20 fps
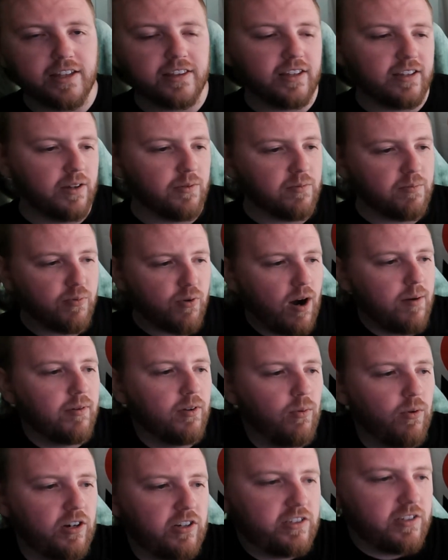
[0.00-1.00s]
that it would probably
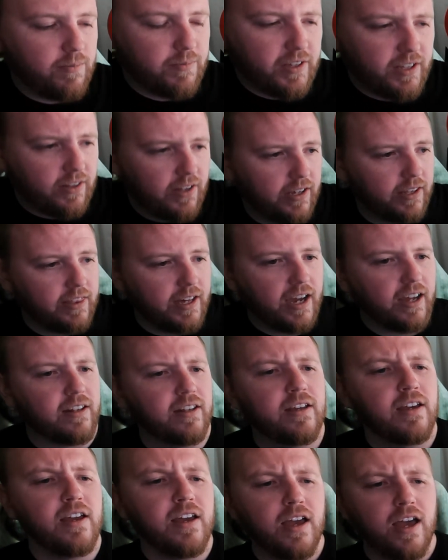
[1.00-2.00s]
work something like that.
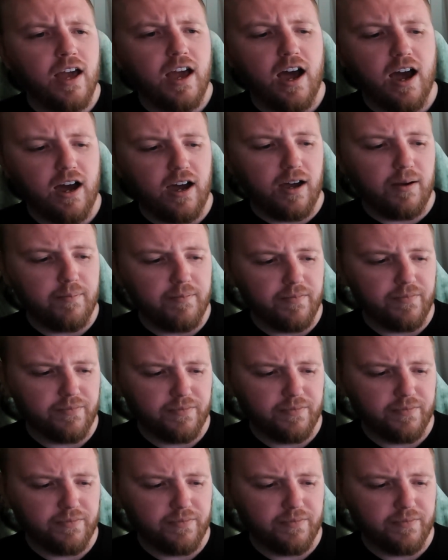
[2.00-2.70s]
But